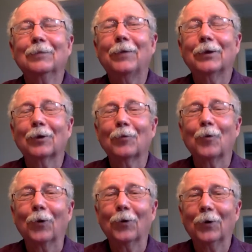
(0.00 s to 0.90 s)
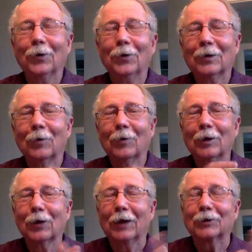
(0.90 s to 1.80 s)
maybe a little more, a
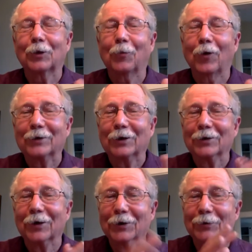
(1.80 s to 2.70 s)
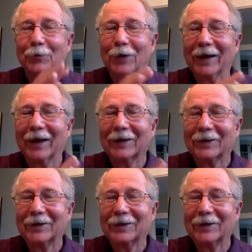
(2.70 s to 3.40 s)
little less depressing than this one, I guess,